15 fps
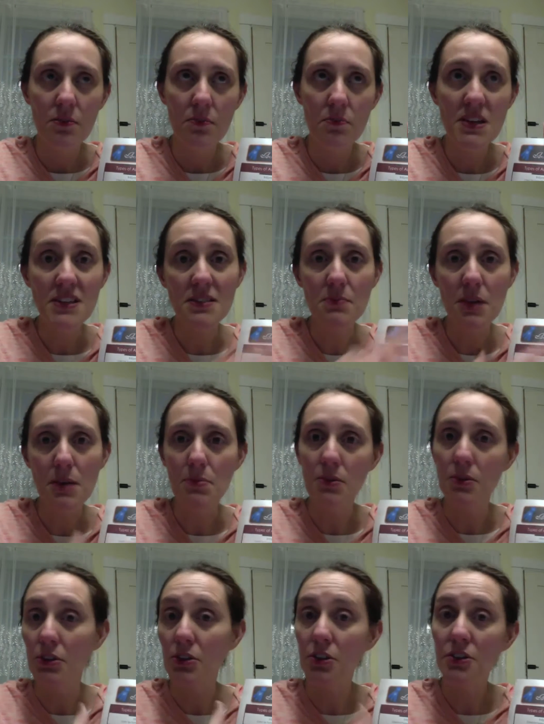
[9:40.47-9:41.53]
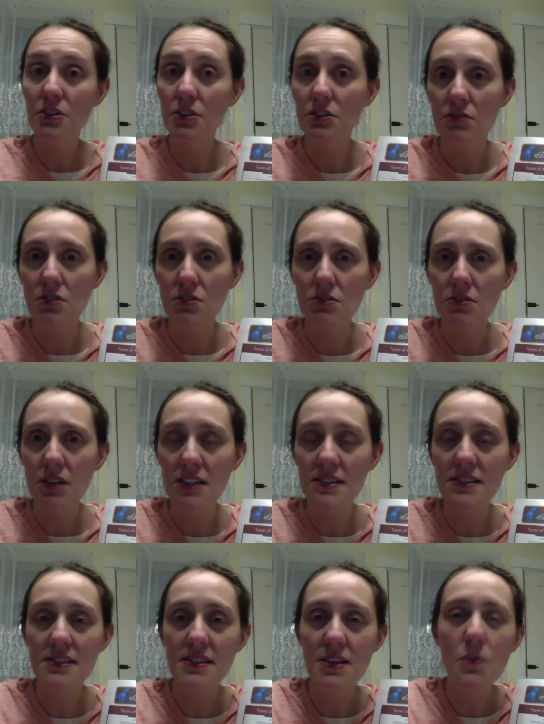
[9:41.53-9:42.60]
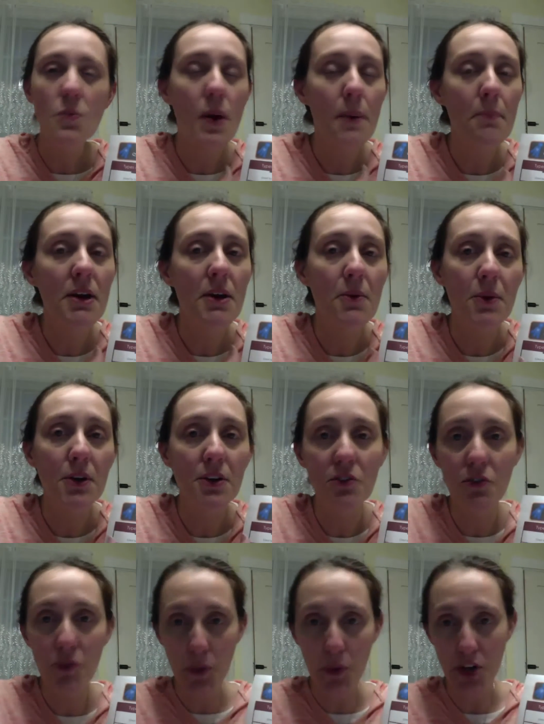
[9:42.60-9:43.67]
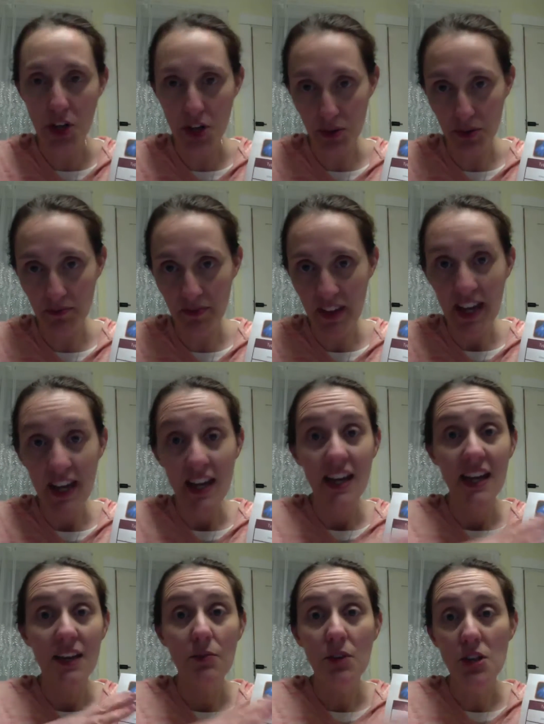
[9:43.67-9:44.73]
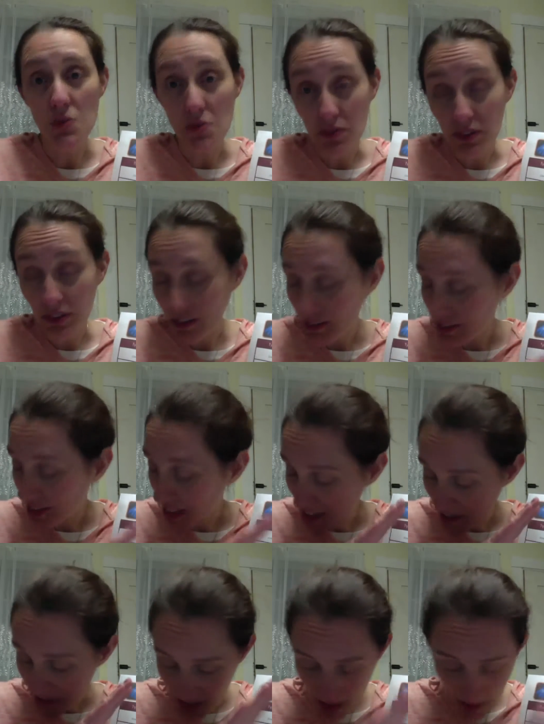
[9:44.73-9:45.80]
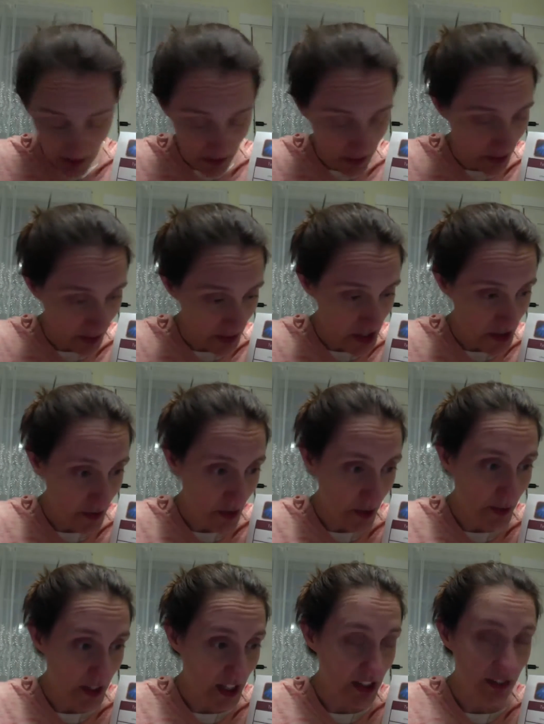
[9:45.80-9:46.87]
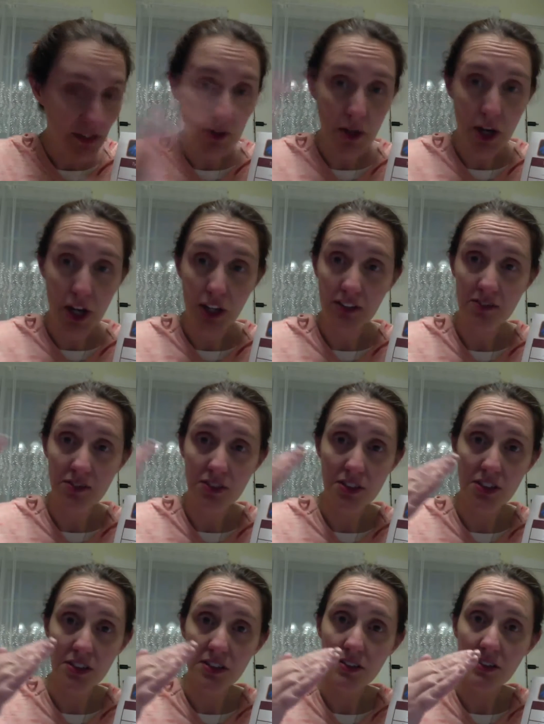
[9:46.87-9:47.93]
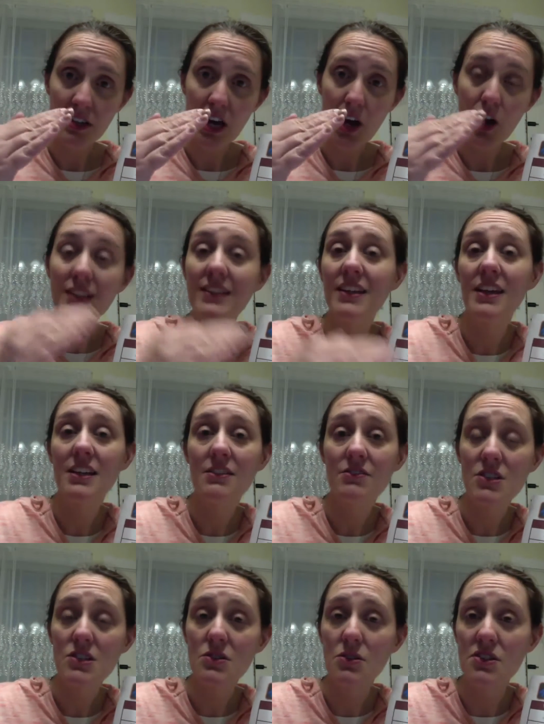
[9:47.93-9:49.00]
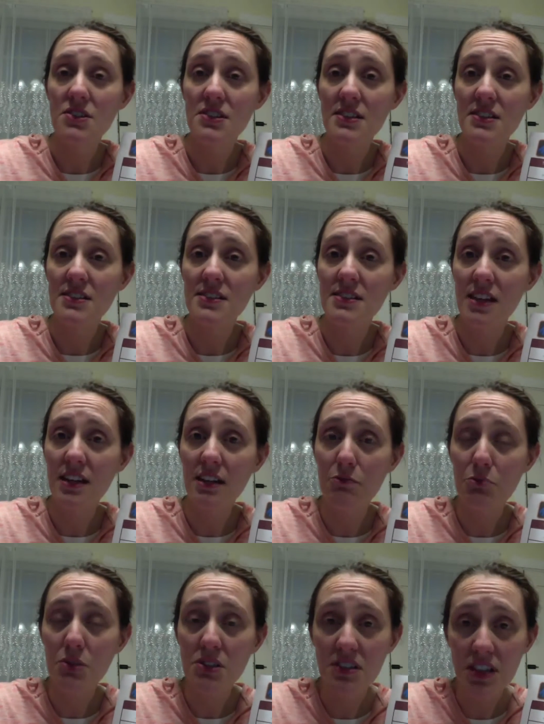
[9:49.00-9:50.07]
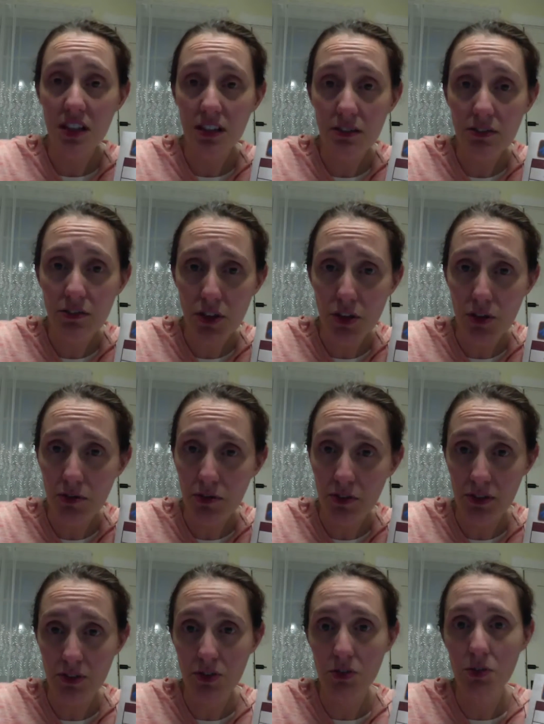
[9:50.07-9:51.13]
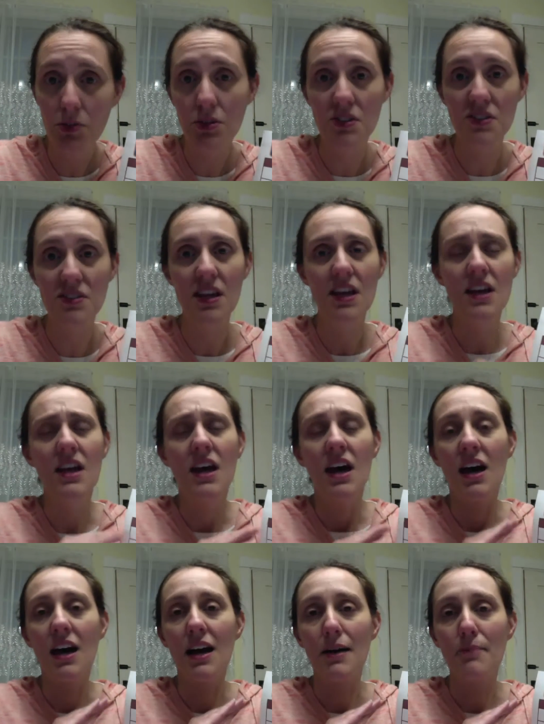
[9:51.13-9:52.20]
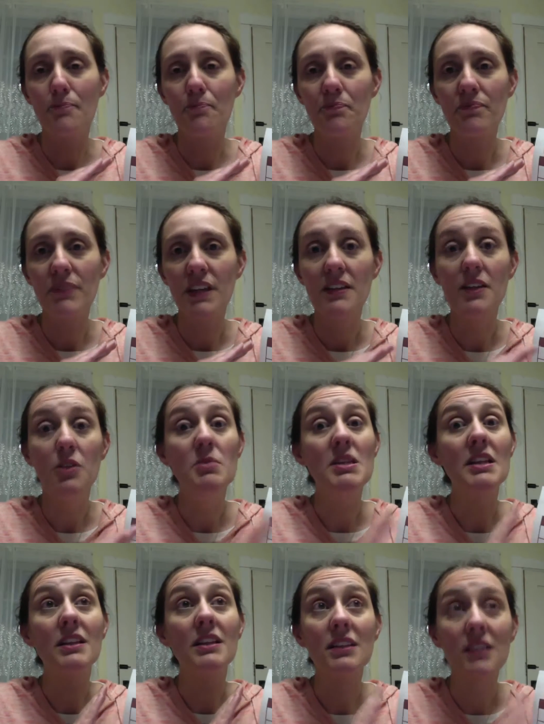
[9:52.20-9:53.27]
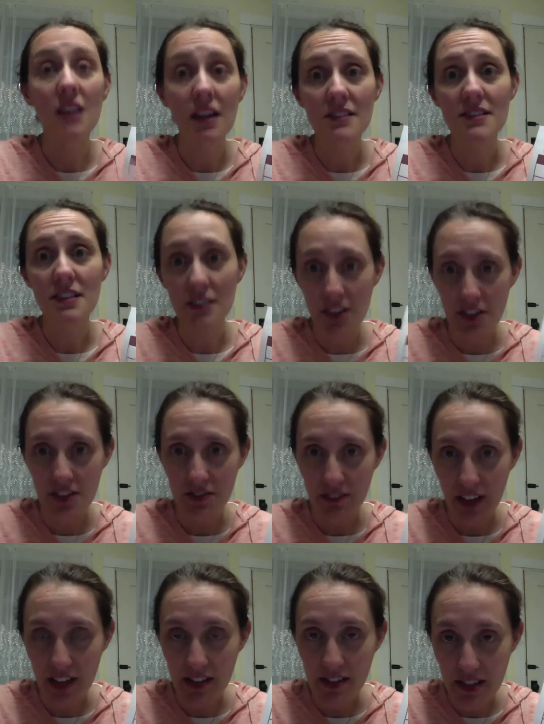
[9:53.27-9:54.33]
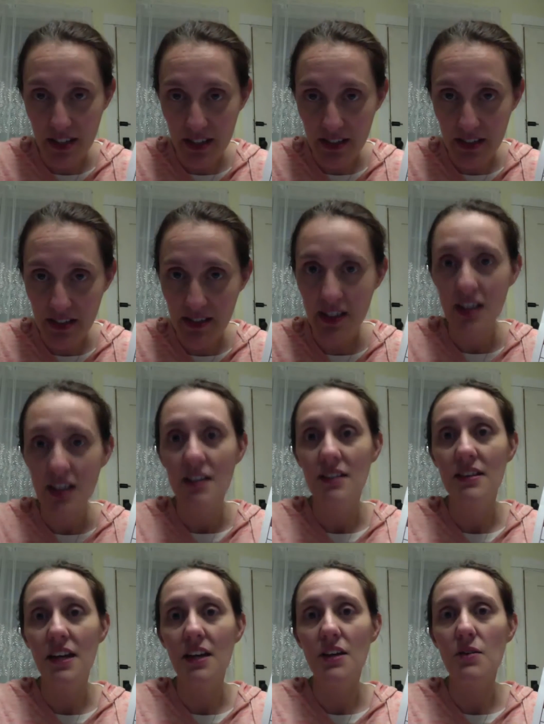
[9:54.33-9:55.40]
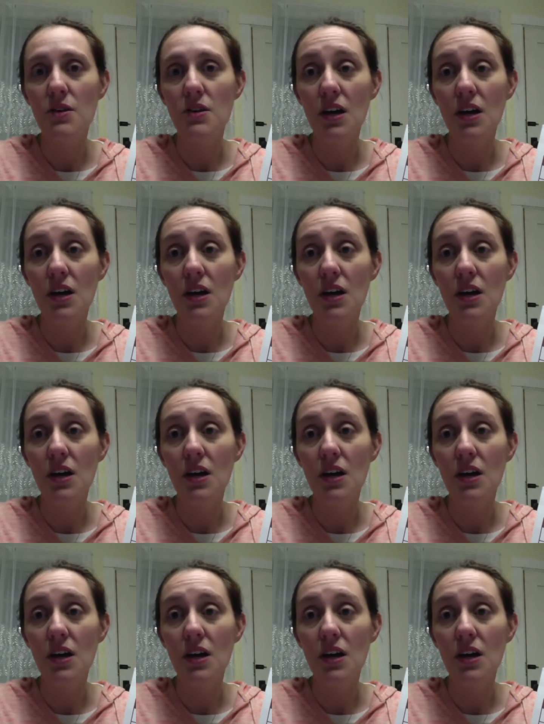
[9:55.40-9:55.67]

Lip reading: piece of paper to look through and see what might work for you. And when you, like I've said before, when you're going through all of the online resources that I've put together for you for this course, there'll be lots and lots of ideas that